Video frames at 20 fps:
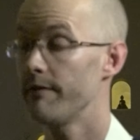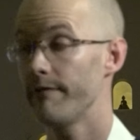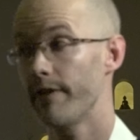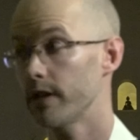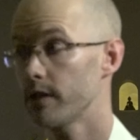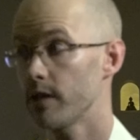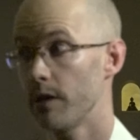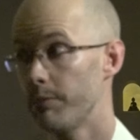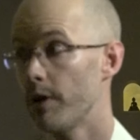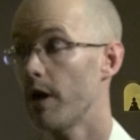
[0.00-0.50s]
In
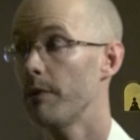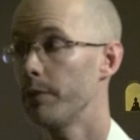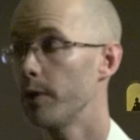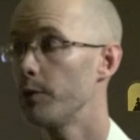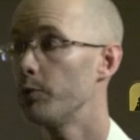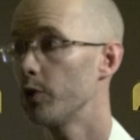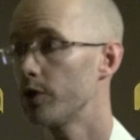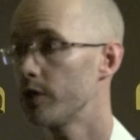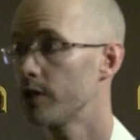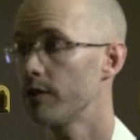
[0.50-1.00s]
fact, I
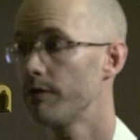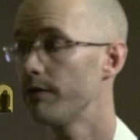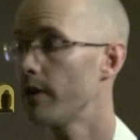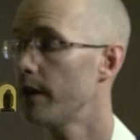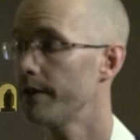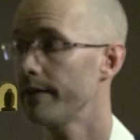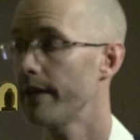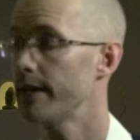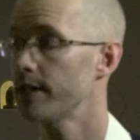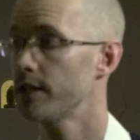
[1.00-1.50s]
probably wouldn't have
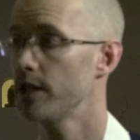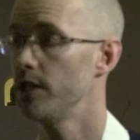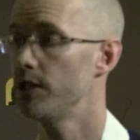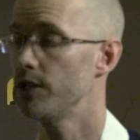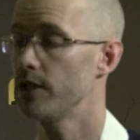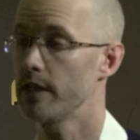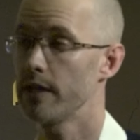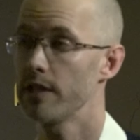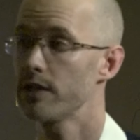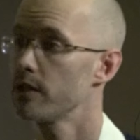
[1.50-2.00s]
got that
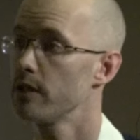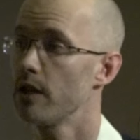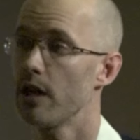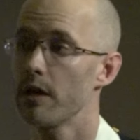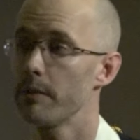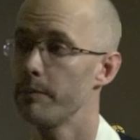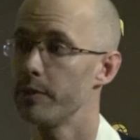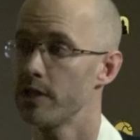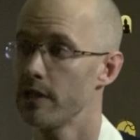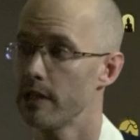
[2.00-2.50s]
teaching. It's
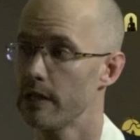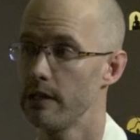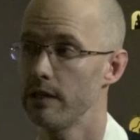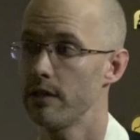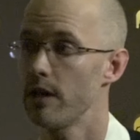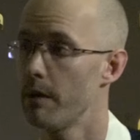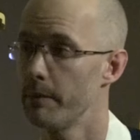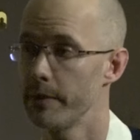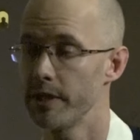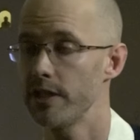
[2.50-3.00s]
not a particularly
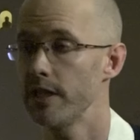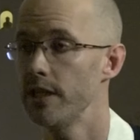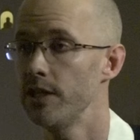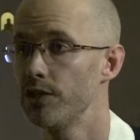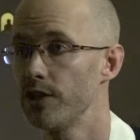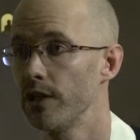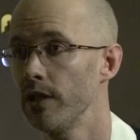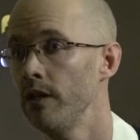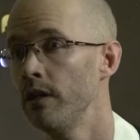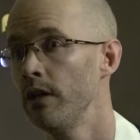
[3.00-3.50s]
common
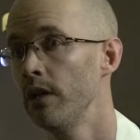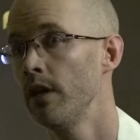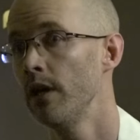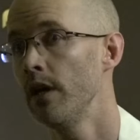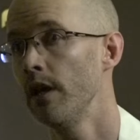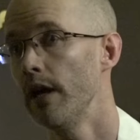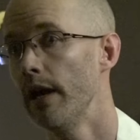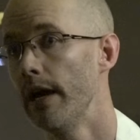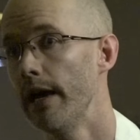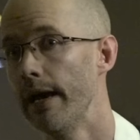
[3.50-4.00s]
teaching
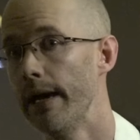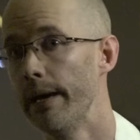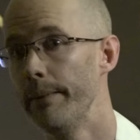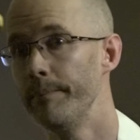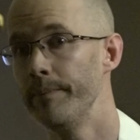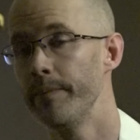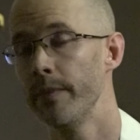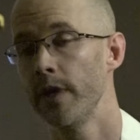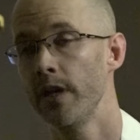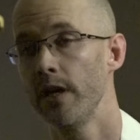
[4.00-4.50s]

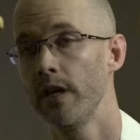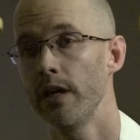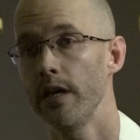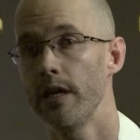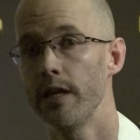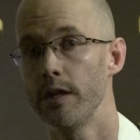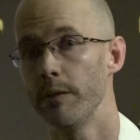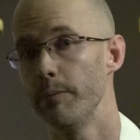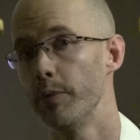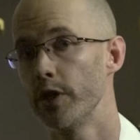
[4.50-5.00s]
um,
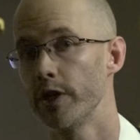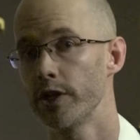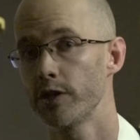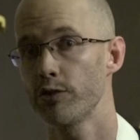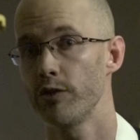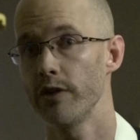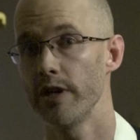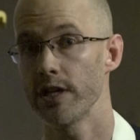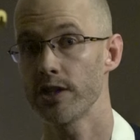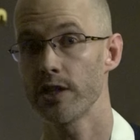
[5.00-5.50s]
in the
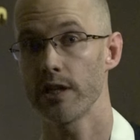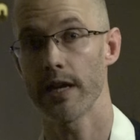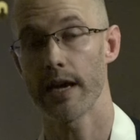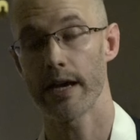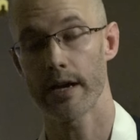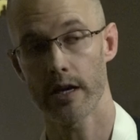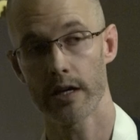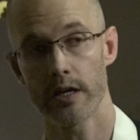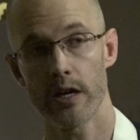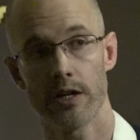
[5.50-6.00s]
Buddhist tradition.
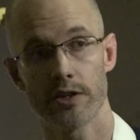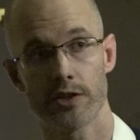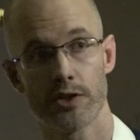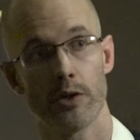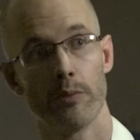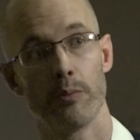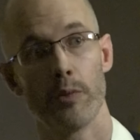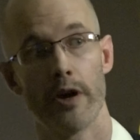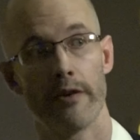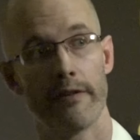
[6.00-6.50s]
Had I gone
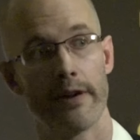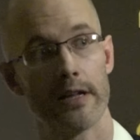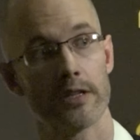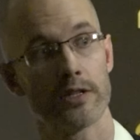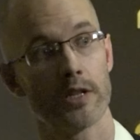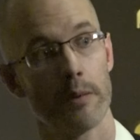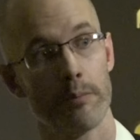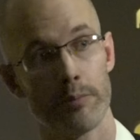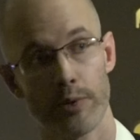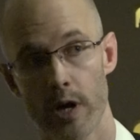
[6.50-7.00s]
somewhere
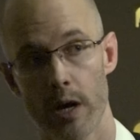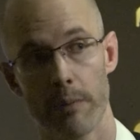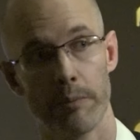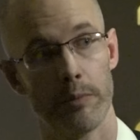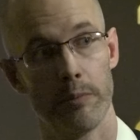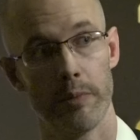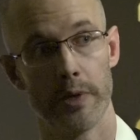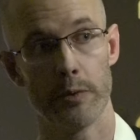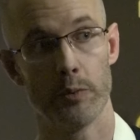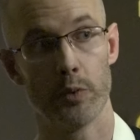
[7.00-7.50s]
else, I
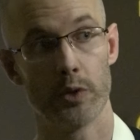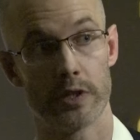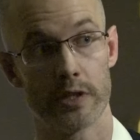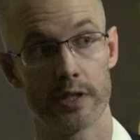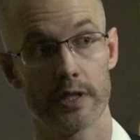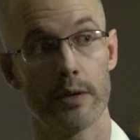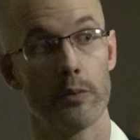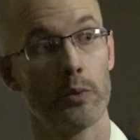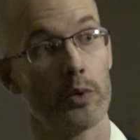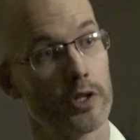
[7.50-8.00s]
probably
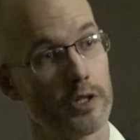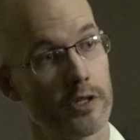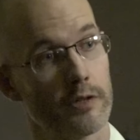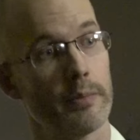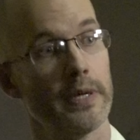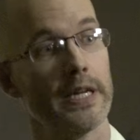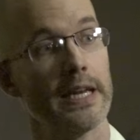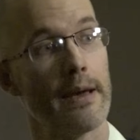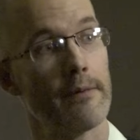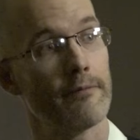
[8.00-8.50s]
wouldn't. It wouldn't
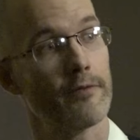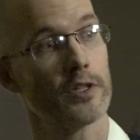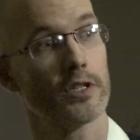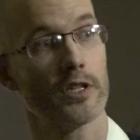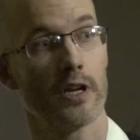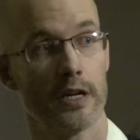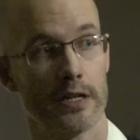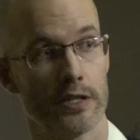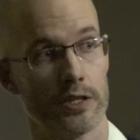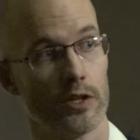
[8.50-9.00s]
have been
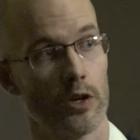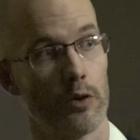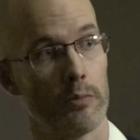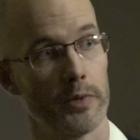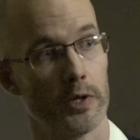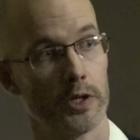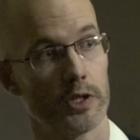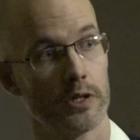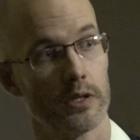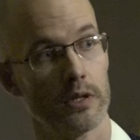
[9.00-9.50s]
emphasized so
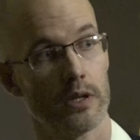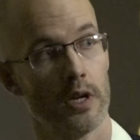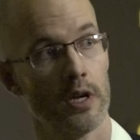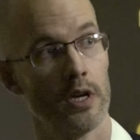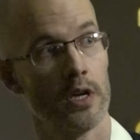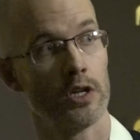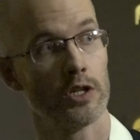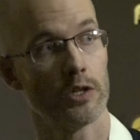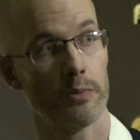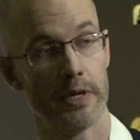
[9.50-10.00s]
much
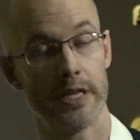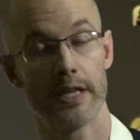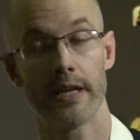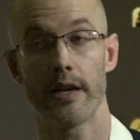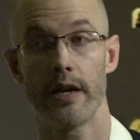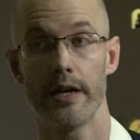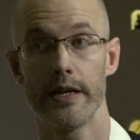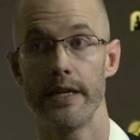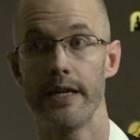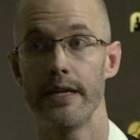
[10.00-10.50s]
to me
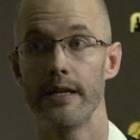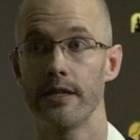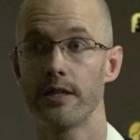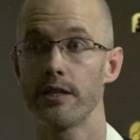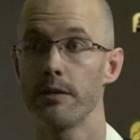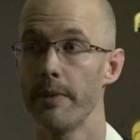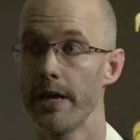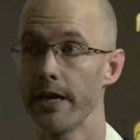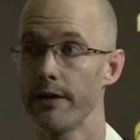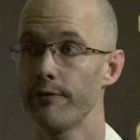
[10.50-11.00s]
that I needed
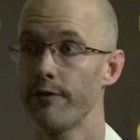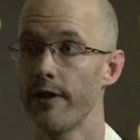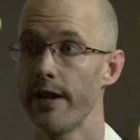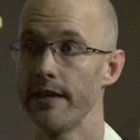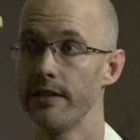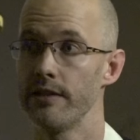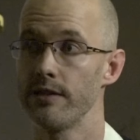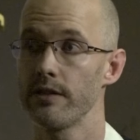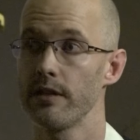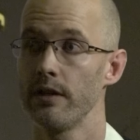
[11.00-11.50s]
to make
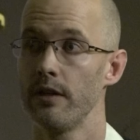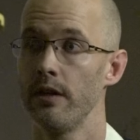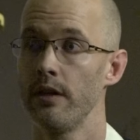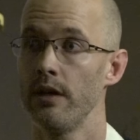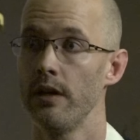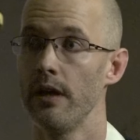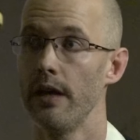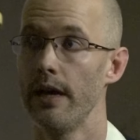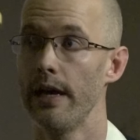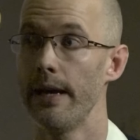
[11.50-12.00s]
friends.
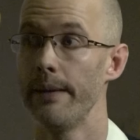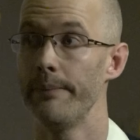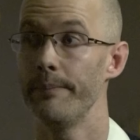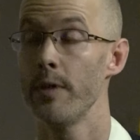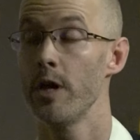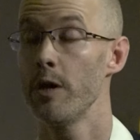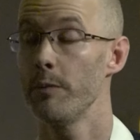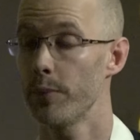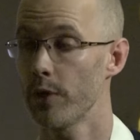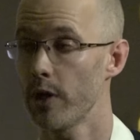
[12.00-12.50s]
Um,
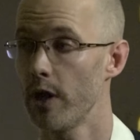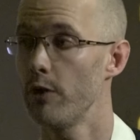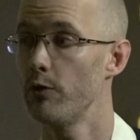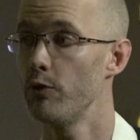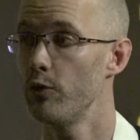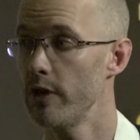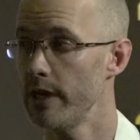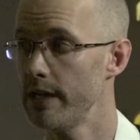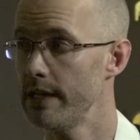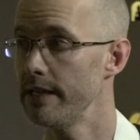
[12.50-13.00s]
but I
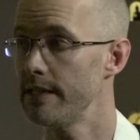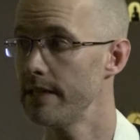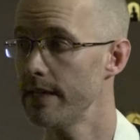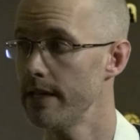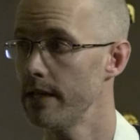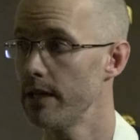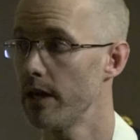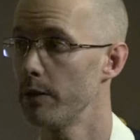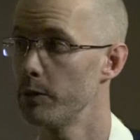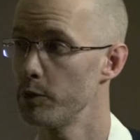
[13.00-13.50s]
really
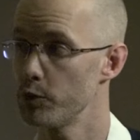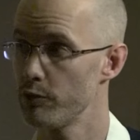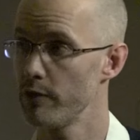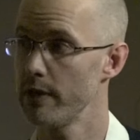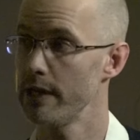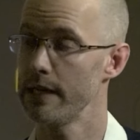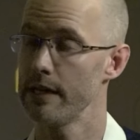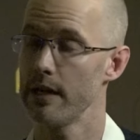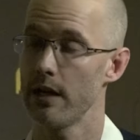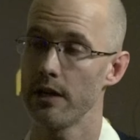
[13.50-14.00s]
did. I was
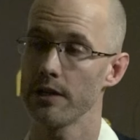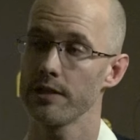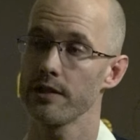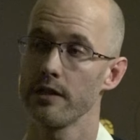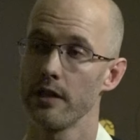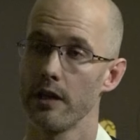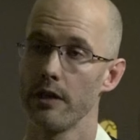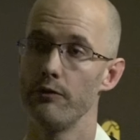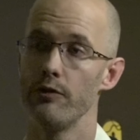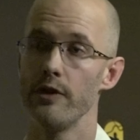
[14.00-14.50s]
really
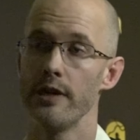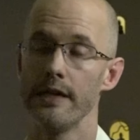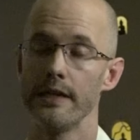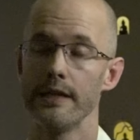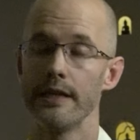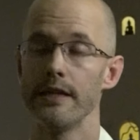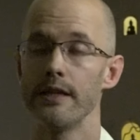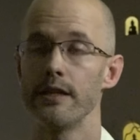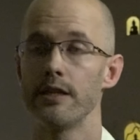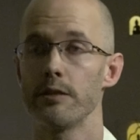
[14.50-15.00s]
lost and I really
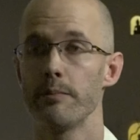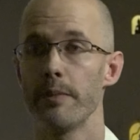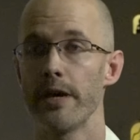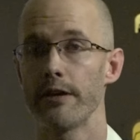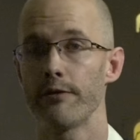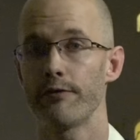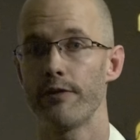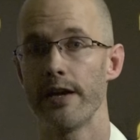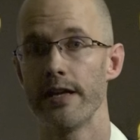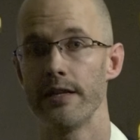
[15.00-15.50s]
needed to
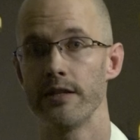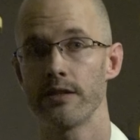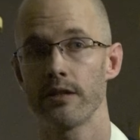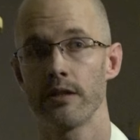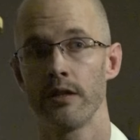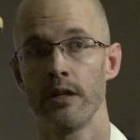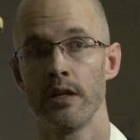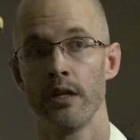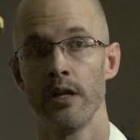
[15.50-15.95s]
make friends.